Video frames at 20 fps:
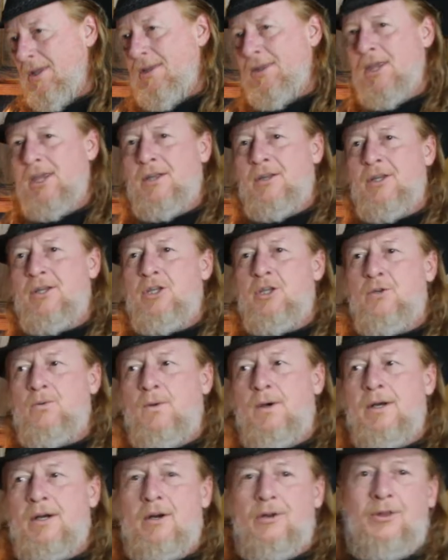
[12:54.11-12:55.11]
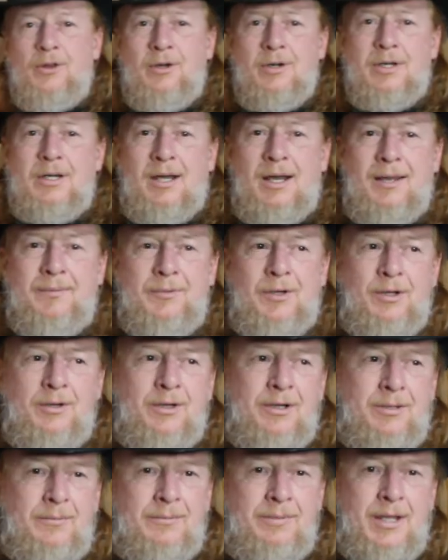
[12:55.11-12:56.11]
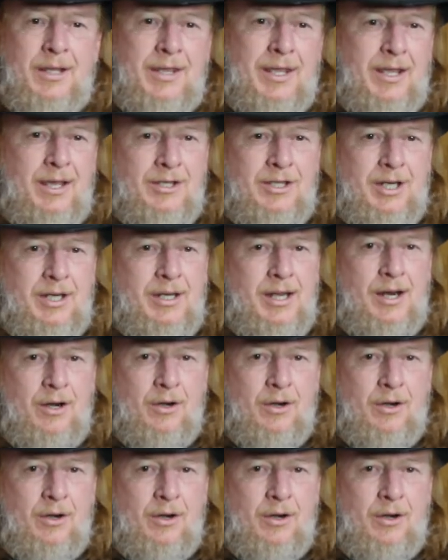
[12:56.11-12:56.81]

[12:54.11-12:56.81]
think this is what, our 3rd time doing them. I think I said that